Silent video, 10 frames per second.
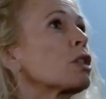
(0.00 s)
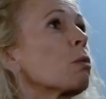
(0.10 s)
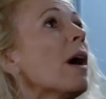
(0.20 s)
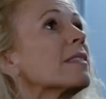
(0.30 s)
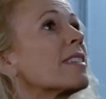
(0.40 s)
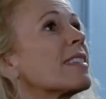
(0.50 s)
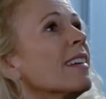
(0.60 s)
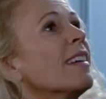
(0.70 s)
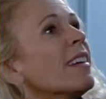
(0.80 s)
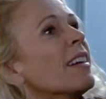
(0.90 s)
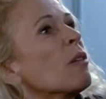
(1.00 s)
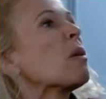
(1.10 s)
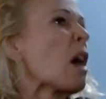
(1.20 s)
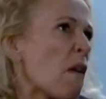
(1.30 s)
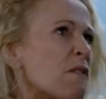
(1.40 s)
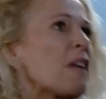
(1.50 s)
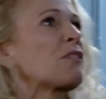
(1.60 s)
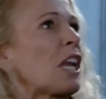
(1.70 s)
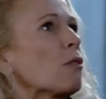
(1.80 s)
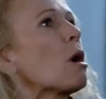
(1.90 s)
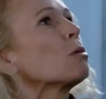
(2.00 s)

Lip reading: the once. With her 50-year-old